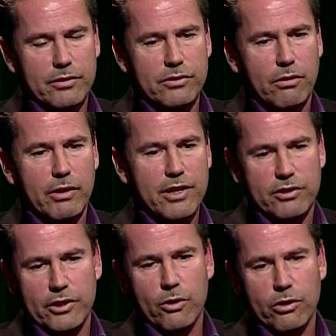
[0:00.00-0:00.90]
so, and it's in
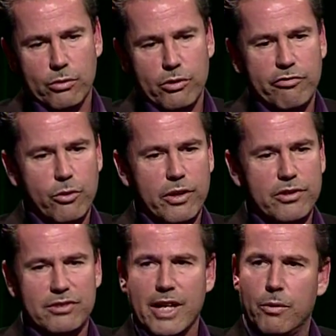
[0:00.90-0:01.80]
the old growth
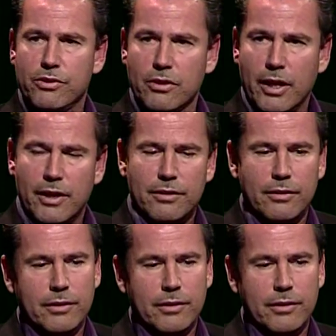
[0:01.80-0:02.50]
forest, now it's not.